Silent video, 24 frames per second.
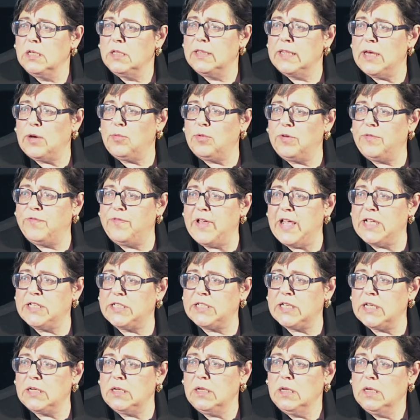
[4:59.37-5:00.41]
that we're
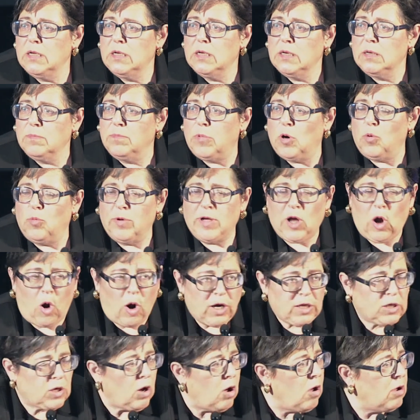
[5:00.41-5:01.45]
facing, but we are
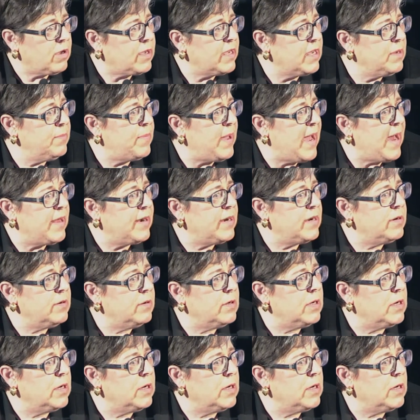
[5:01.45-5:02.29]
talking about it.